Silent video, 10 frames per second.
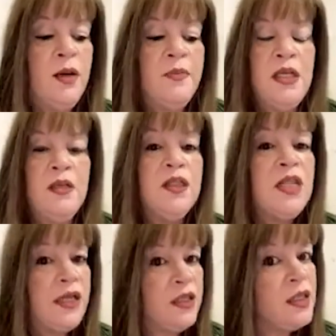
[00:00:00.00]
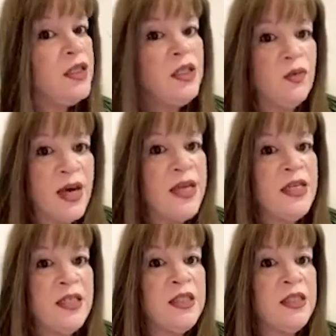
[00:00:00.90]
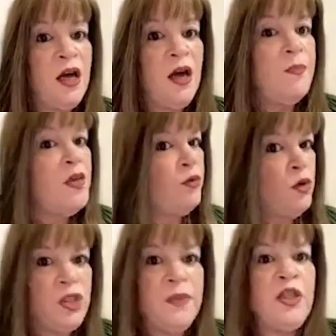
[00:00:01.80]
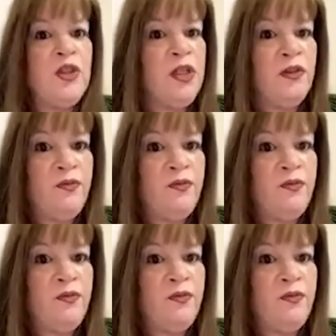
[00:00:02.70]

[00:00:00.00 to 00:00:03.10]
I mean, technically the rent is, especially if